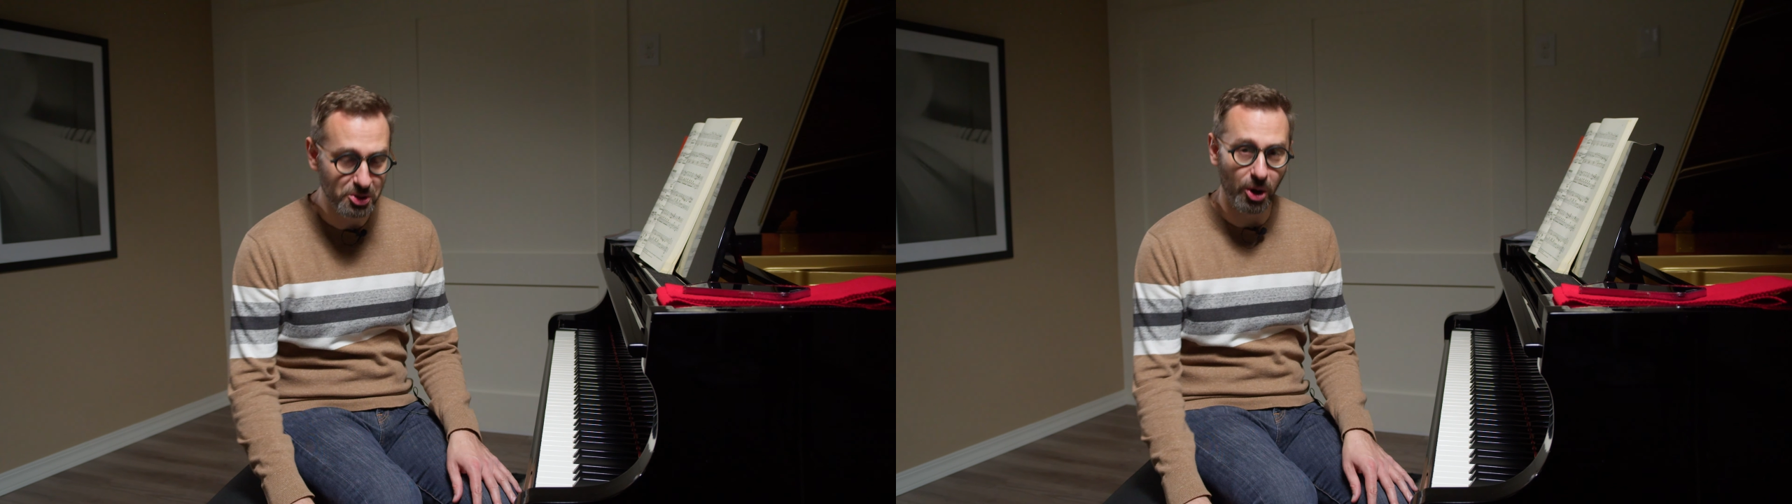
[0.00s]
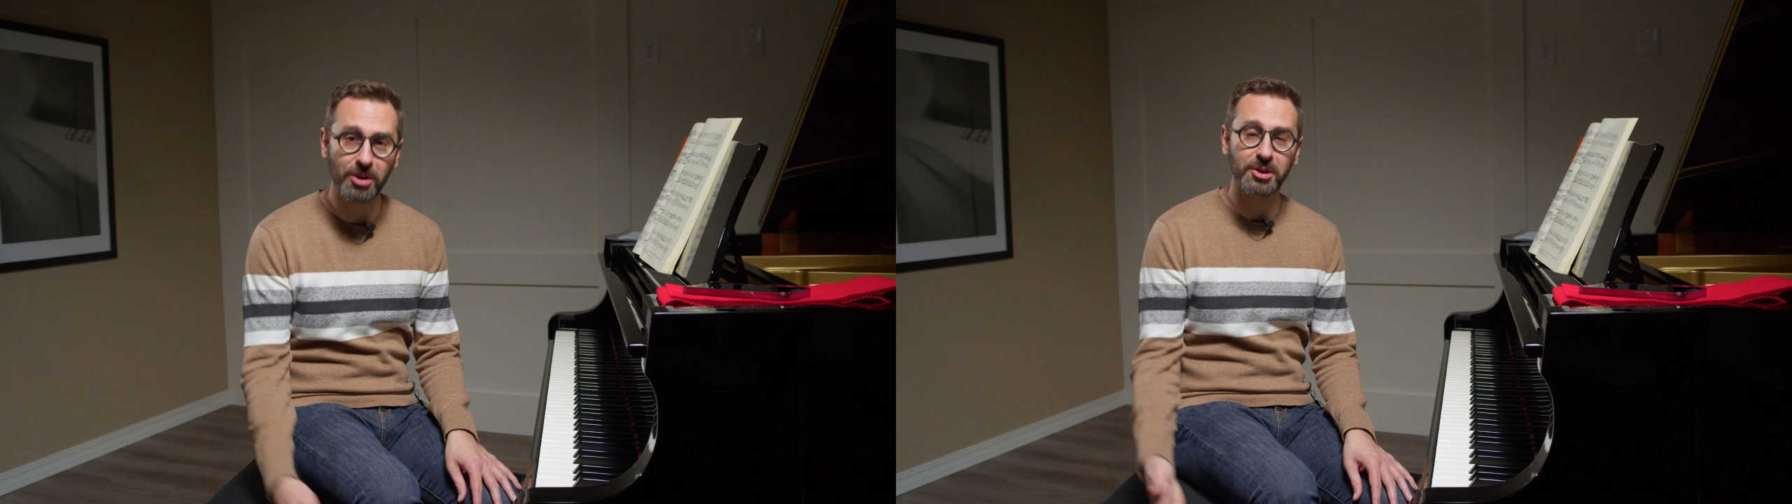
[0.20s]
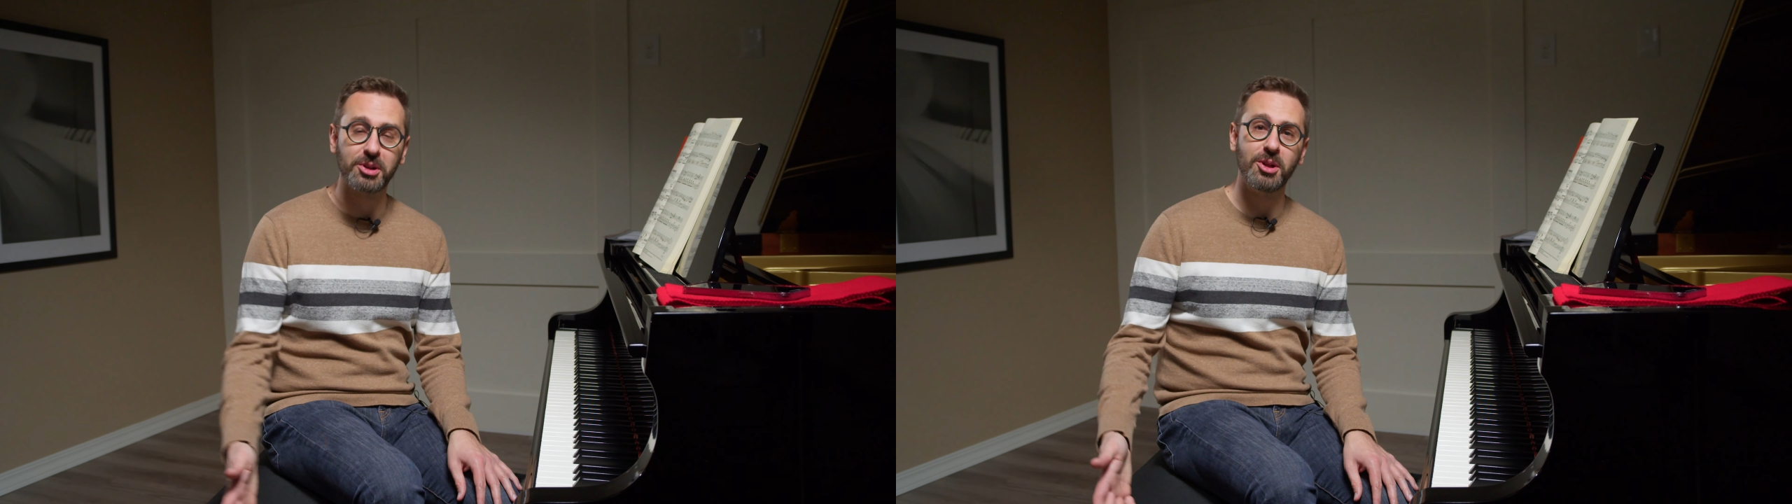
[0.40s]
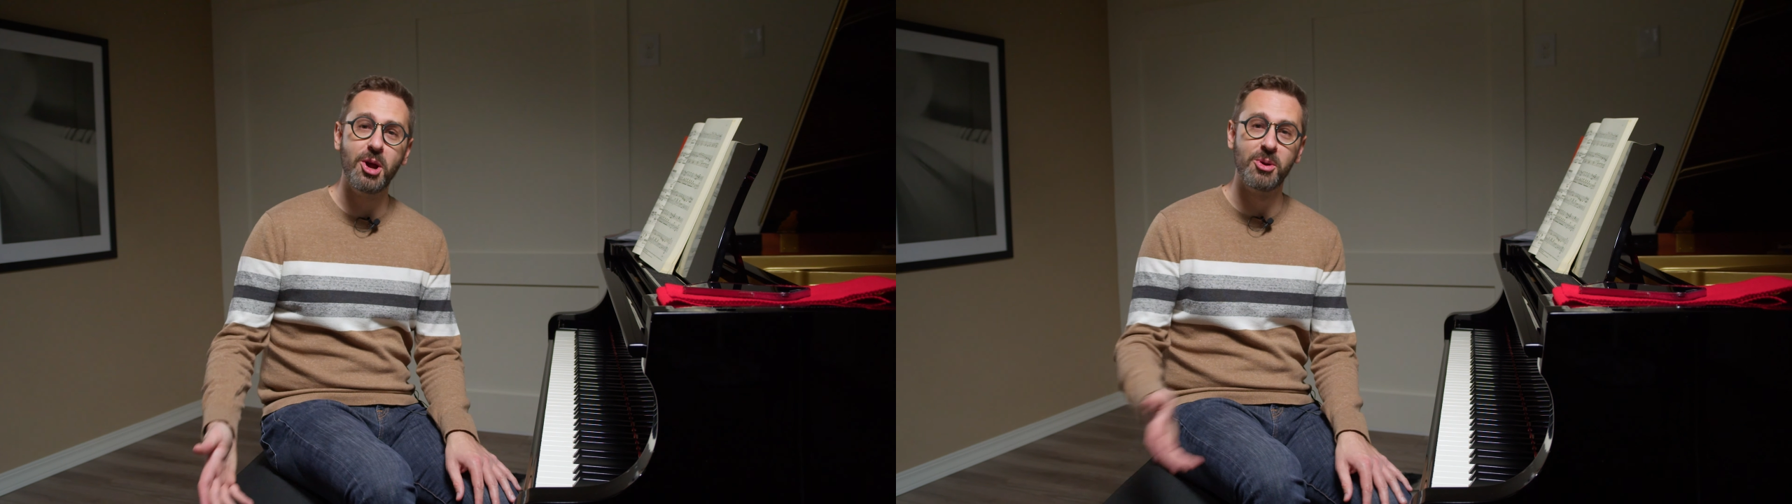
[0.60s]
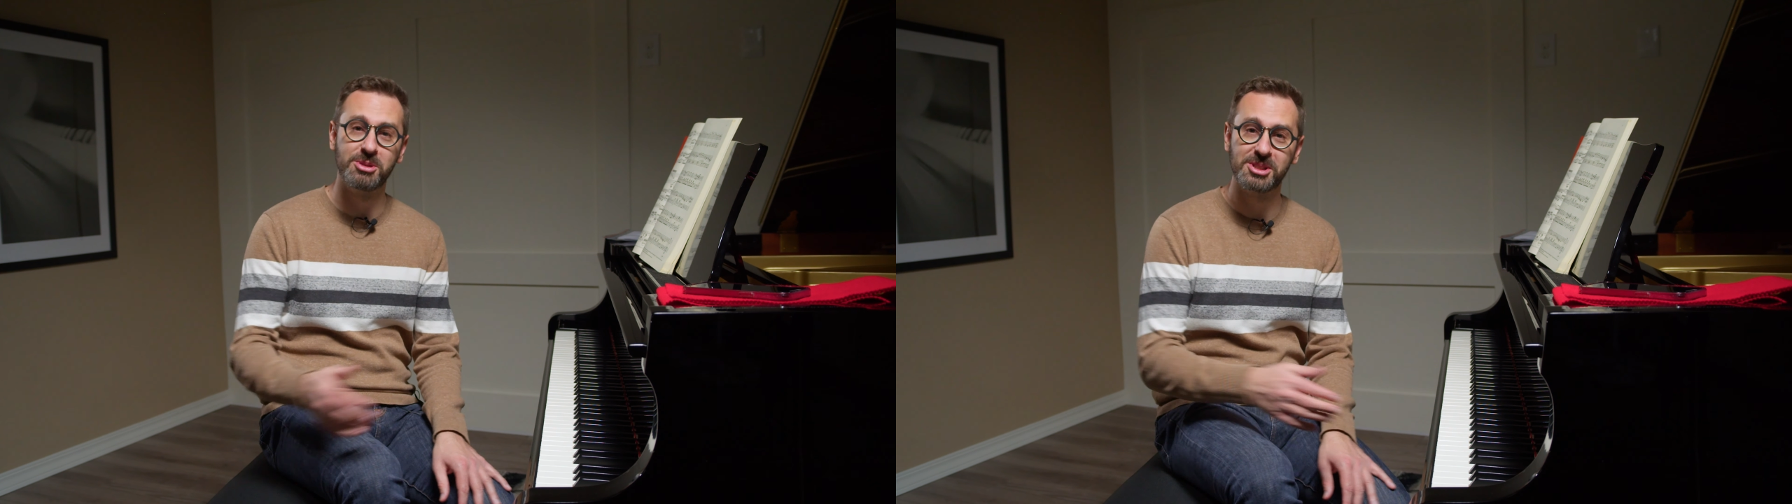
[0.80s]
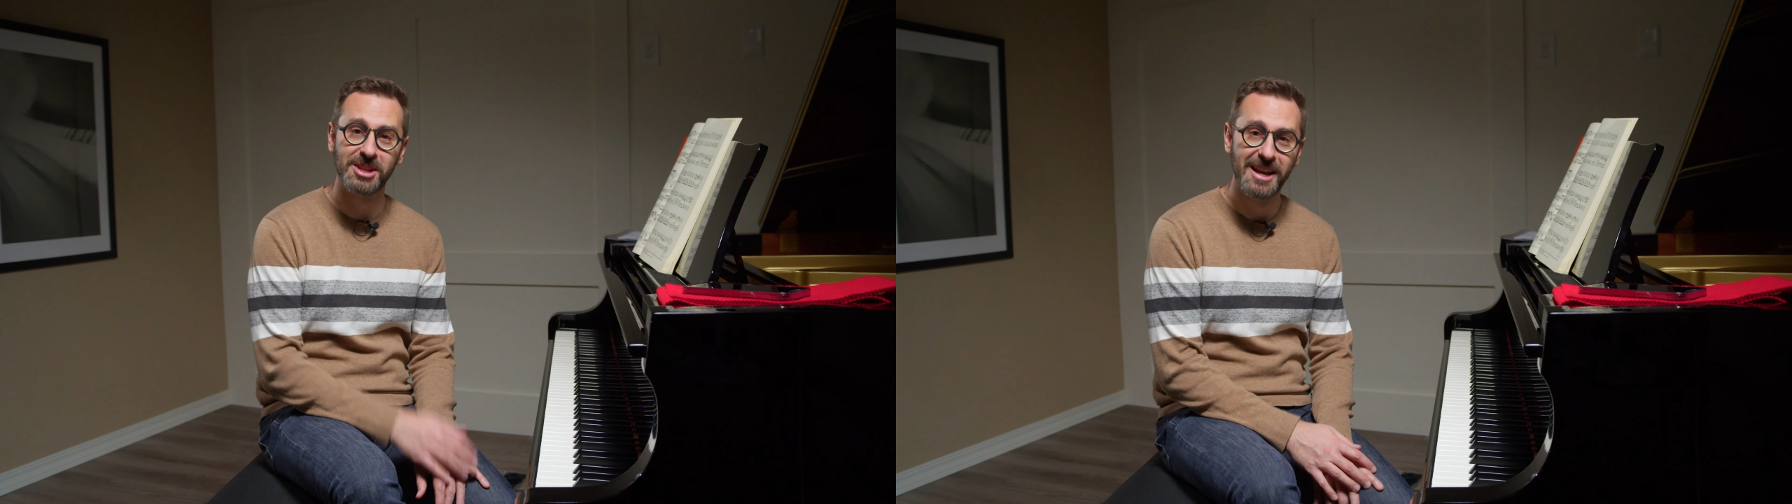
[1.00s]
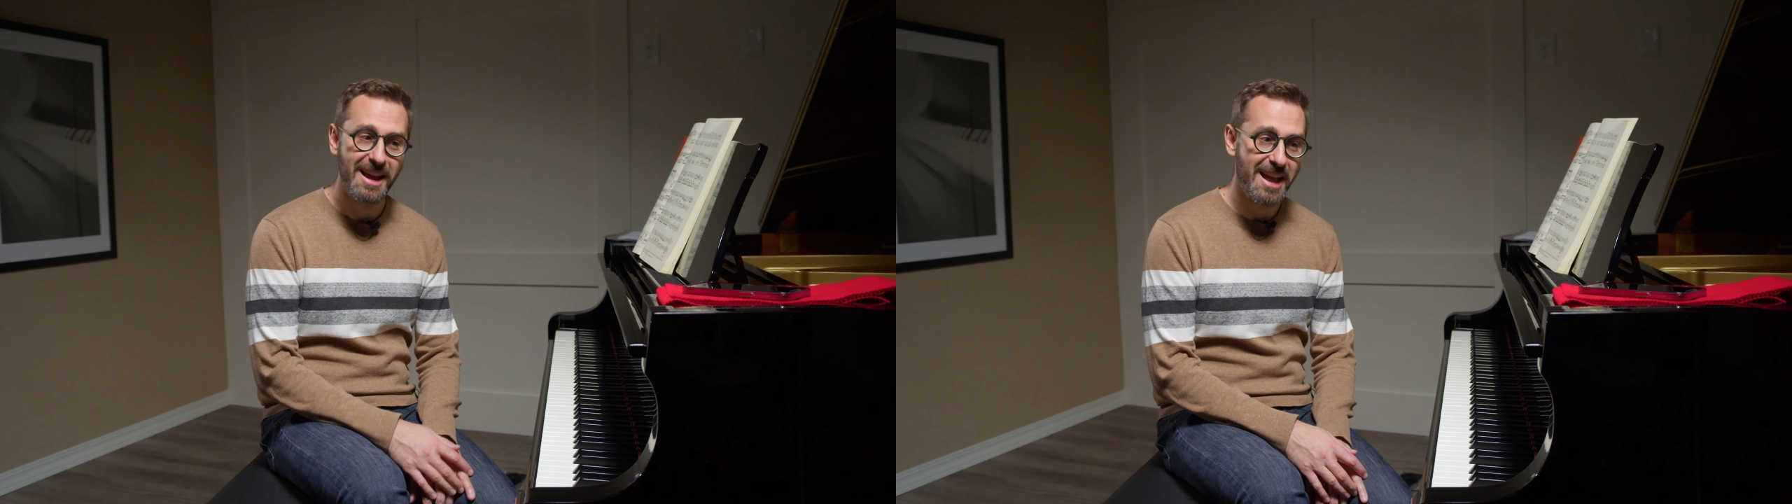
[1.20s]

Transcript: darn close.